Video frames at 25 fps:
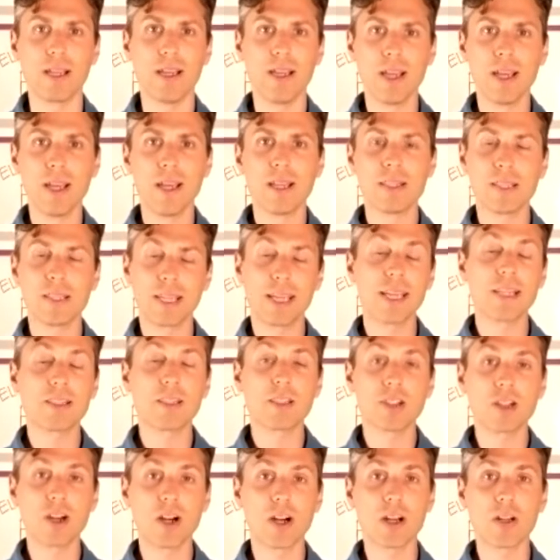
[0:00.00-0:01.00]
to get
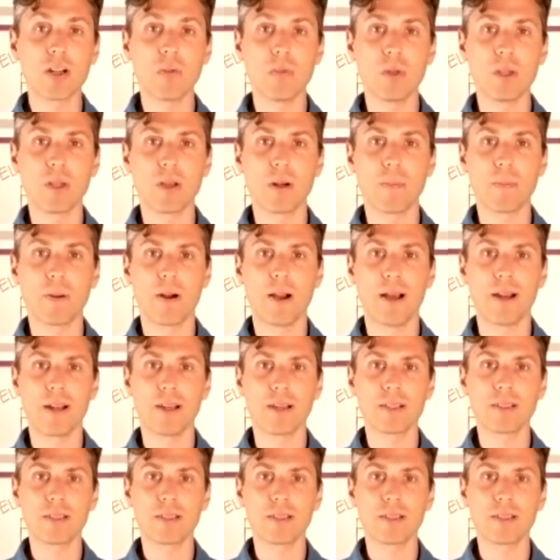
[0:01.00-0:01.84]
started with our products.